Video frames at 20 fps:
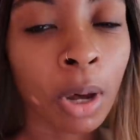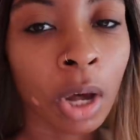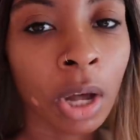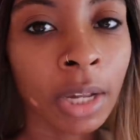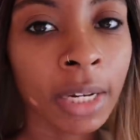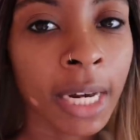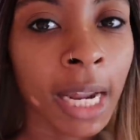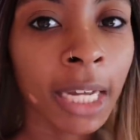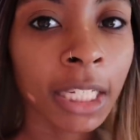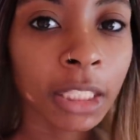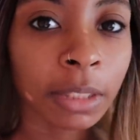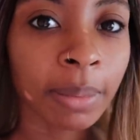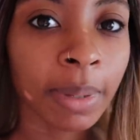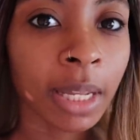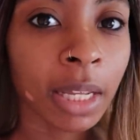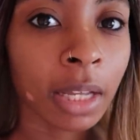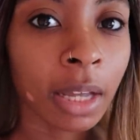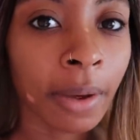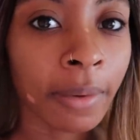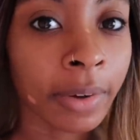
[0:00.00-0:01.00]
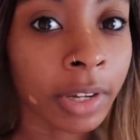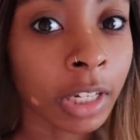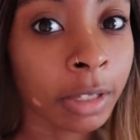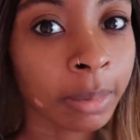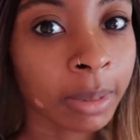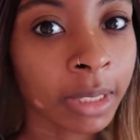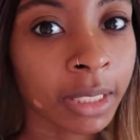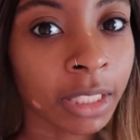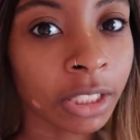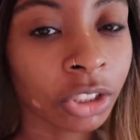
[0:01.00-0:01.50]
But next week I'm going
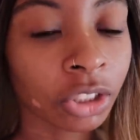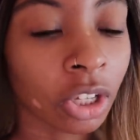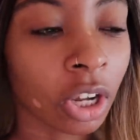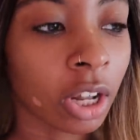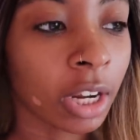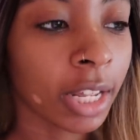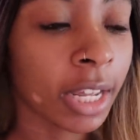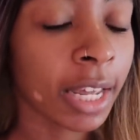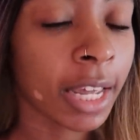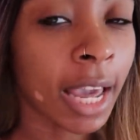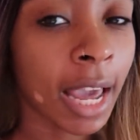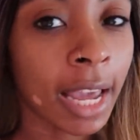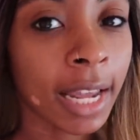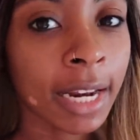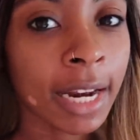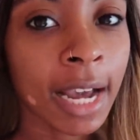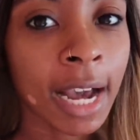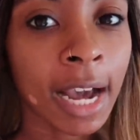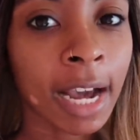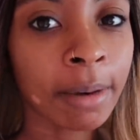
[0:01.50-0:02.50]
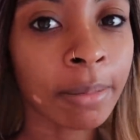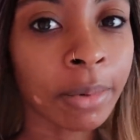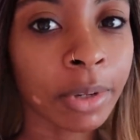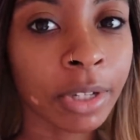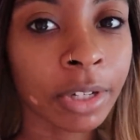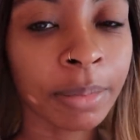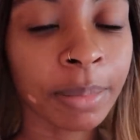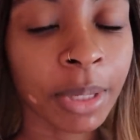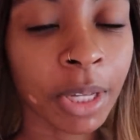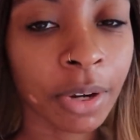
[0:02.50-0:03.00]
to be seeing Charlie again, and we're
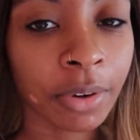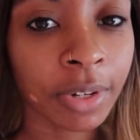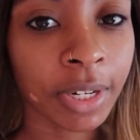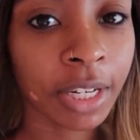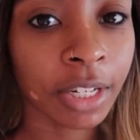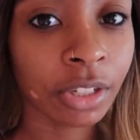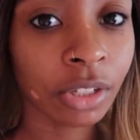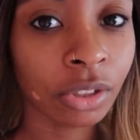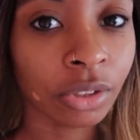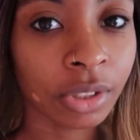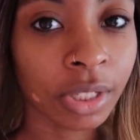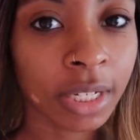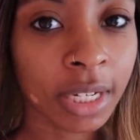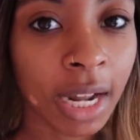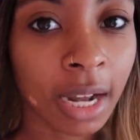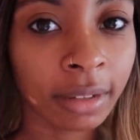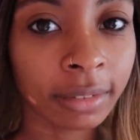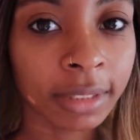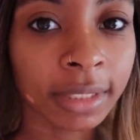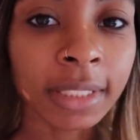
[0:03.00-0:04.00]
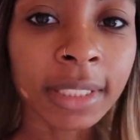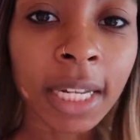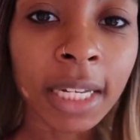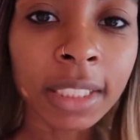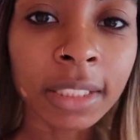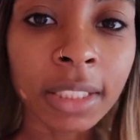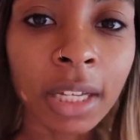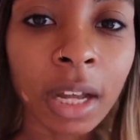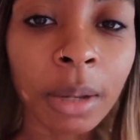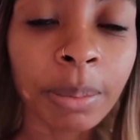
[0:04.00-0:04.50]
going to be going into the town
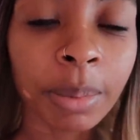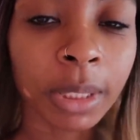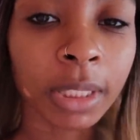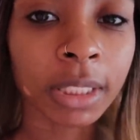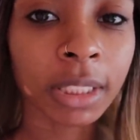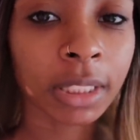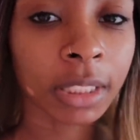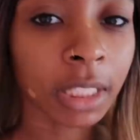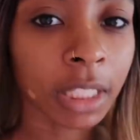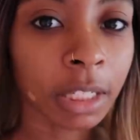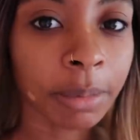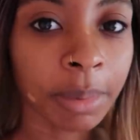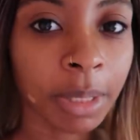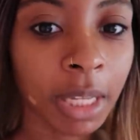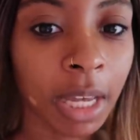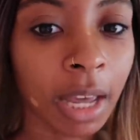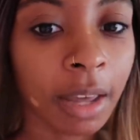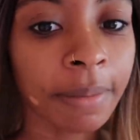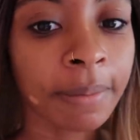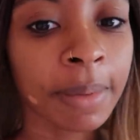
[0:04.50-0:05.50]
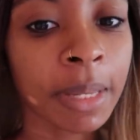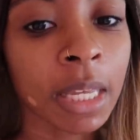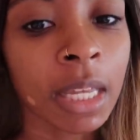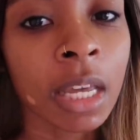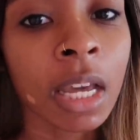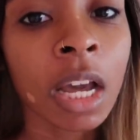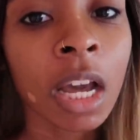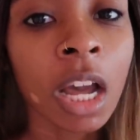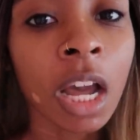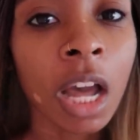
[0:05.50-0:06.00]
center because he's going to be getting
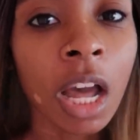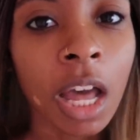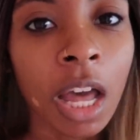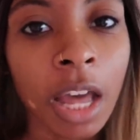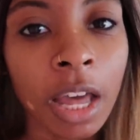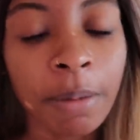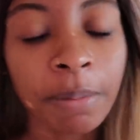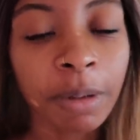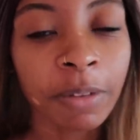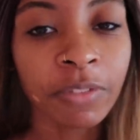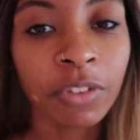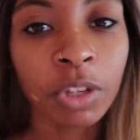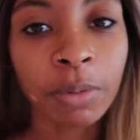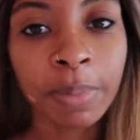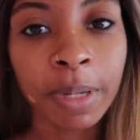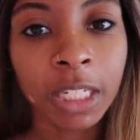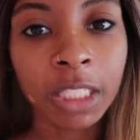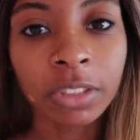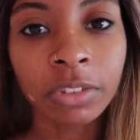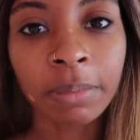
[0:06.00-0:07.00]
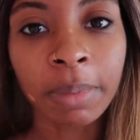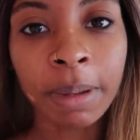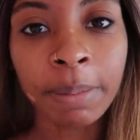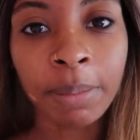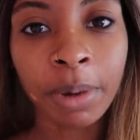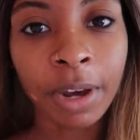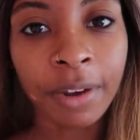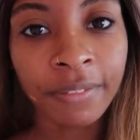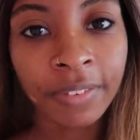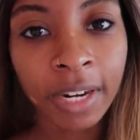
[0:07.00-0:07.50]
me a few bits for my
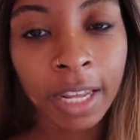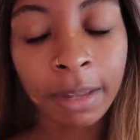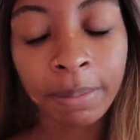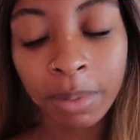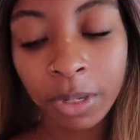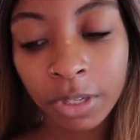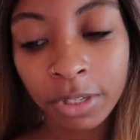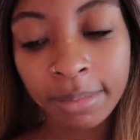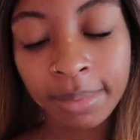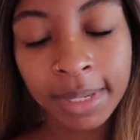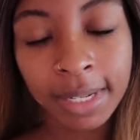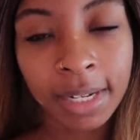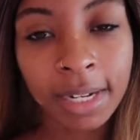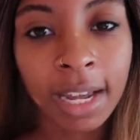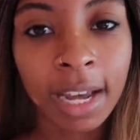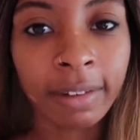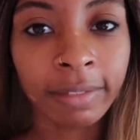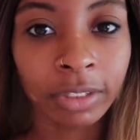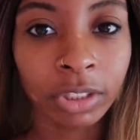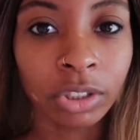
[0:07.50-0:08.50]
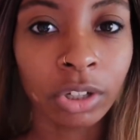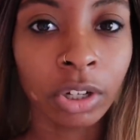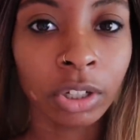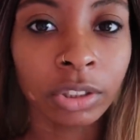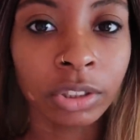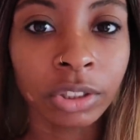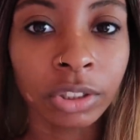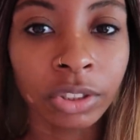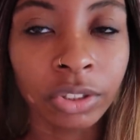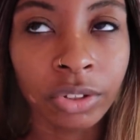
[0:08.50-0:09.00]
birthday, because we didn't have a
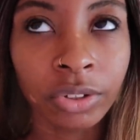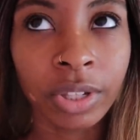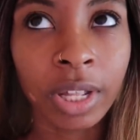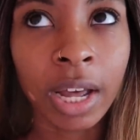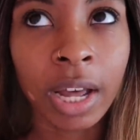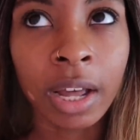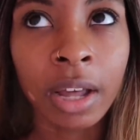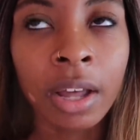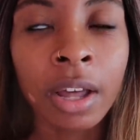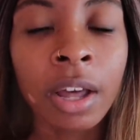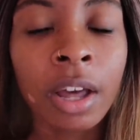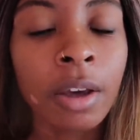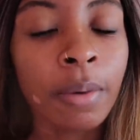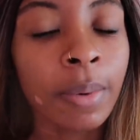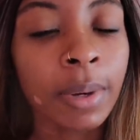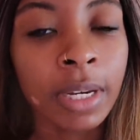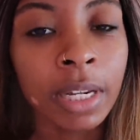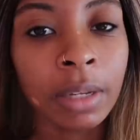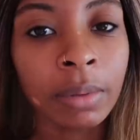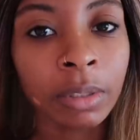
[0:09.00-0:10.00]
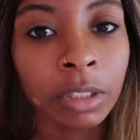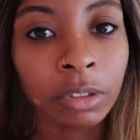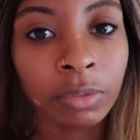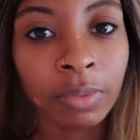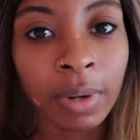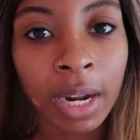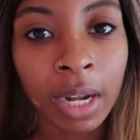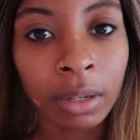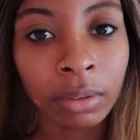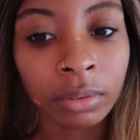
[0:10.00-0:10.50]
chance to do that when he was
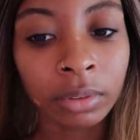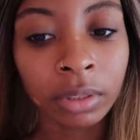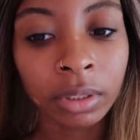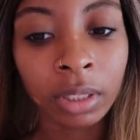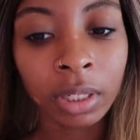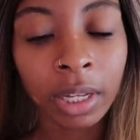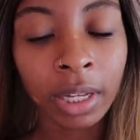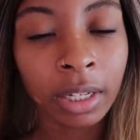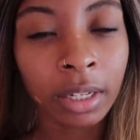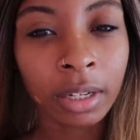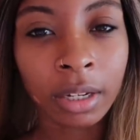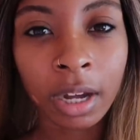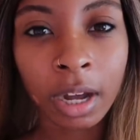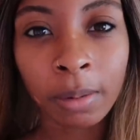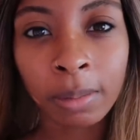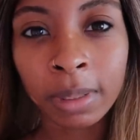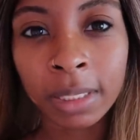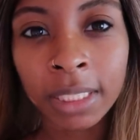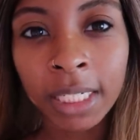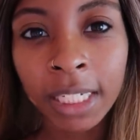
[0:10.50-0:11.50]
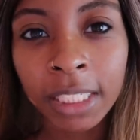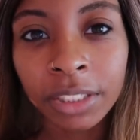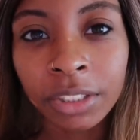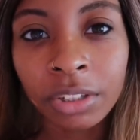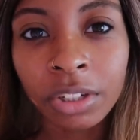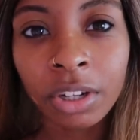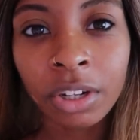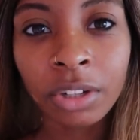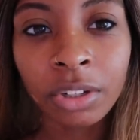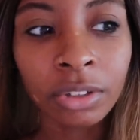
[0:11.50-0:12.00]
around like a couple of days
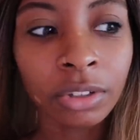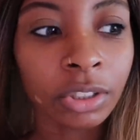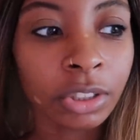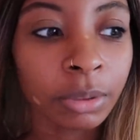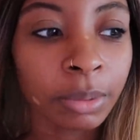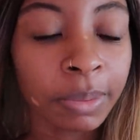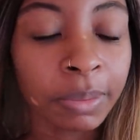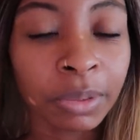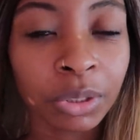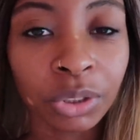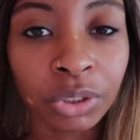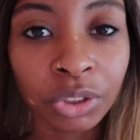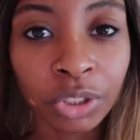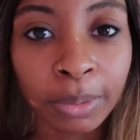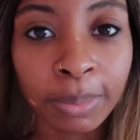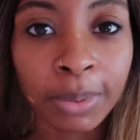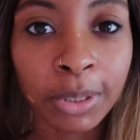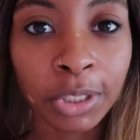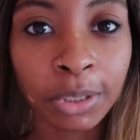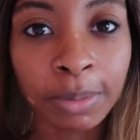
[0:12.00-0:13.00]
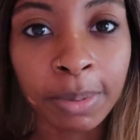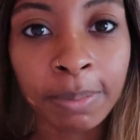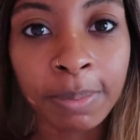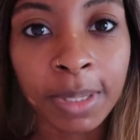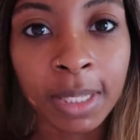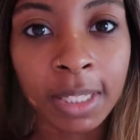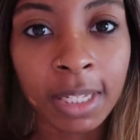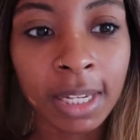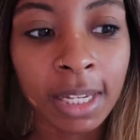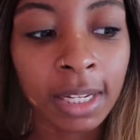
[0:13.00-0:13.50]
ago, because we were super
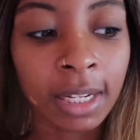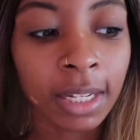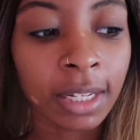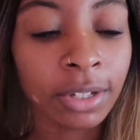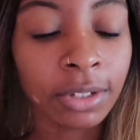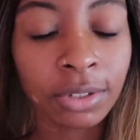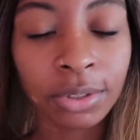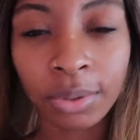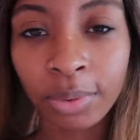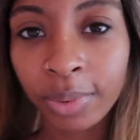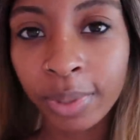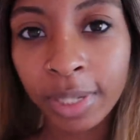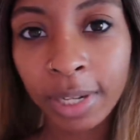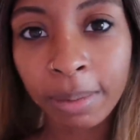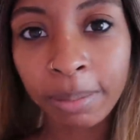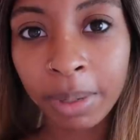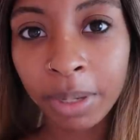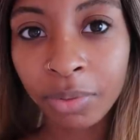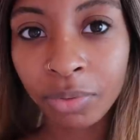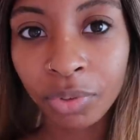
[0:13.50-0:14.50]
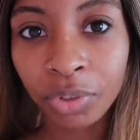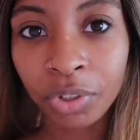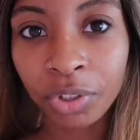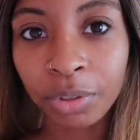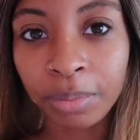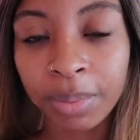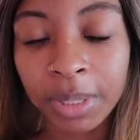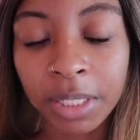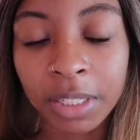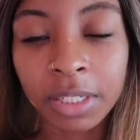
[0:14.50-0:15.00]
busy like sorting out my
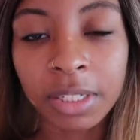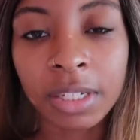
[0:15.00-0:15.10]
room and